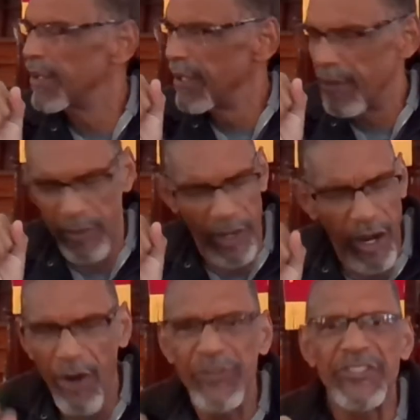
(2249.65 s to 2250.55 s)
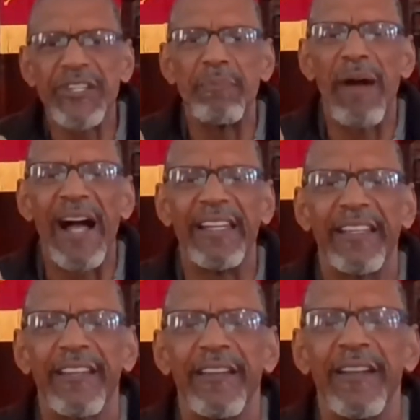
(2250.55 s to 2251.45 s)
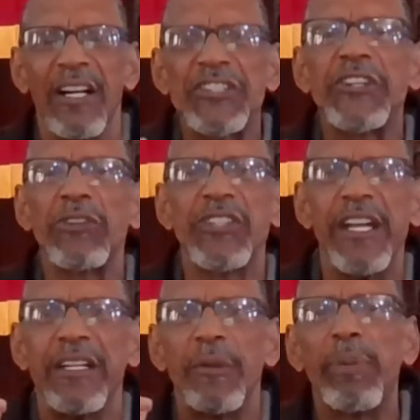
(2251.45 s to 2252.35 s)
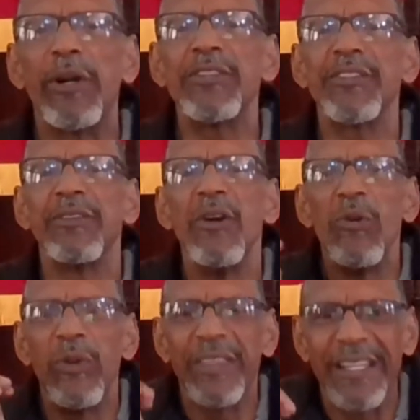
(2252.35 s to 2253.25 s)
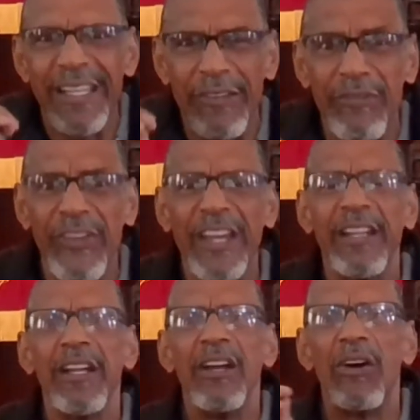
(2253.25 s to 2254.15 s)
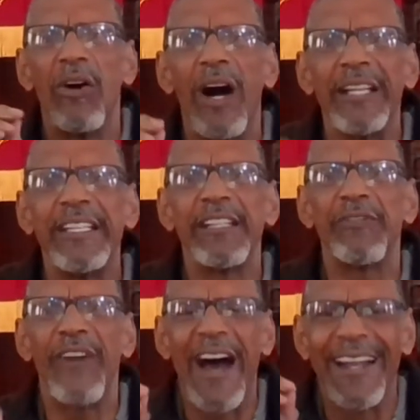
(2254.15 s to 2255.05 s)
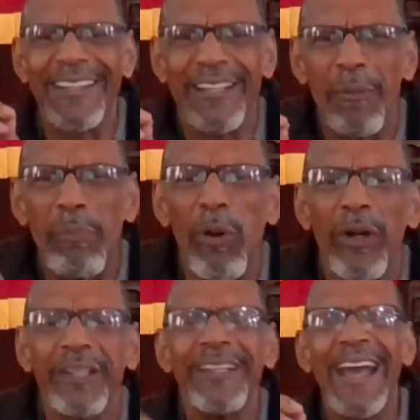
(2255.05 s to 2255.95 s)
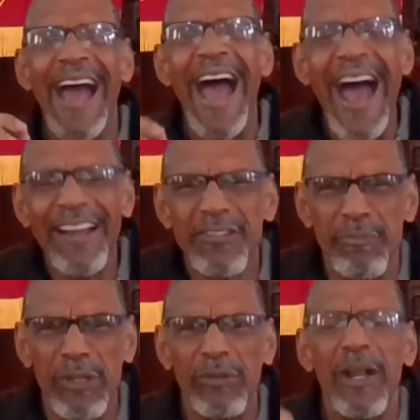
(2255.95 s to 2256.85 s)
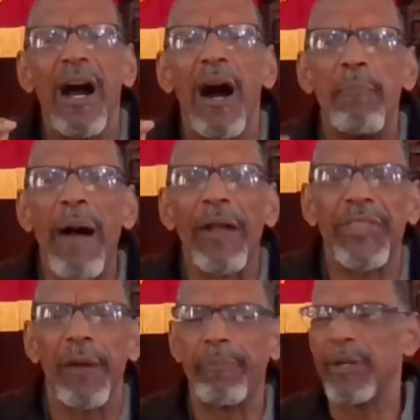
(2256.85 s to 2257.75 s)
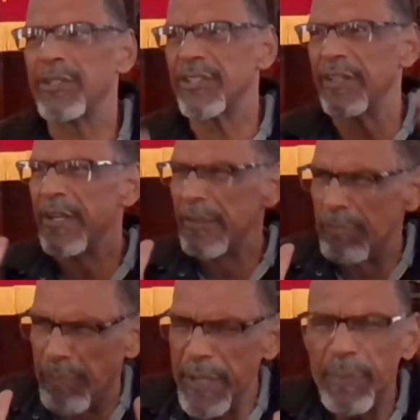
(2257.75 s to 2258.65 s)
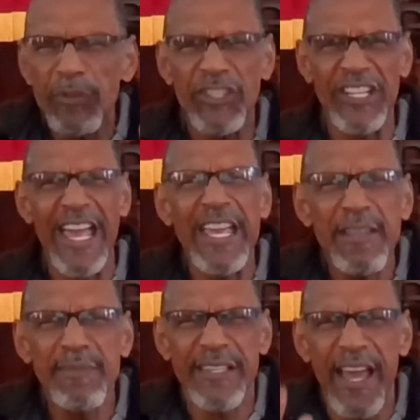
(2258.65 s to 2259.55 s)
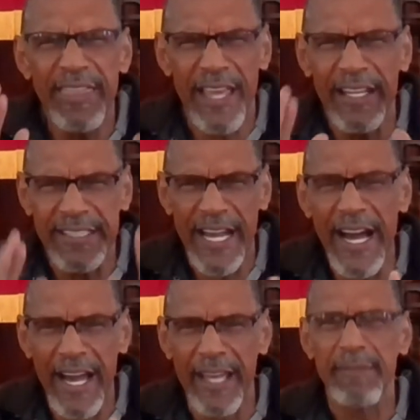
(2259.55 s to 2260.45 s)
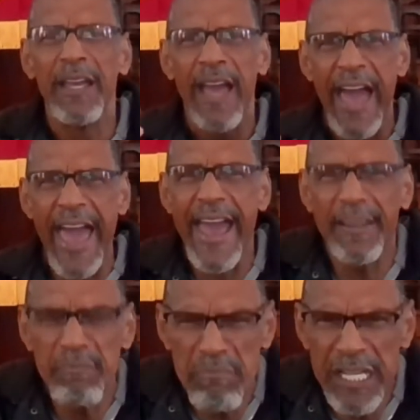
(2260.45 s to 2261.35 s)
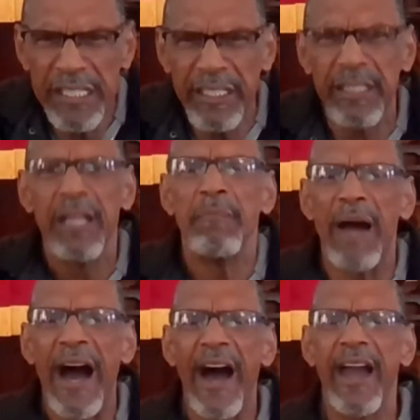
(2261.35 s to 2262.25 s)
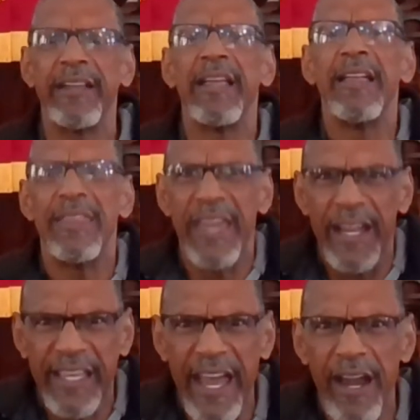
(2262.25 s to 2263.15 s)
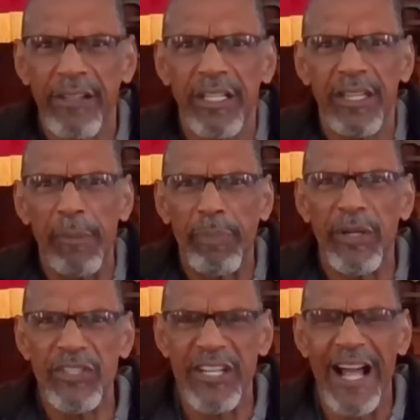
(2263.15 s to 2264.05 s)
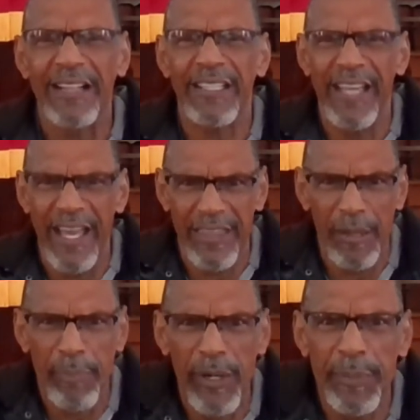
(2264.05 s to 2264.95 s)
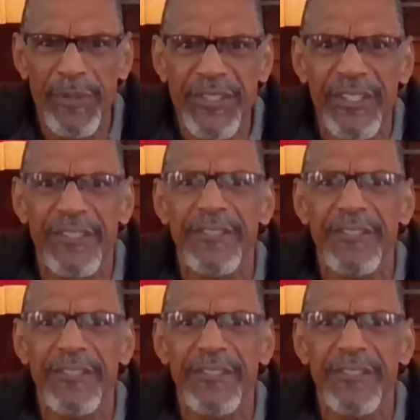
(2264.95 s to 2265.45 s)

were often symbolic, associating a person with an event or identifying an important attribute about that person people's names at that time had meaning behind their character, their personality, and their purposes.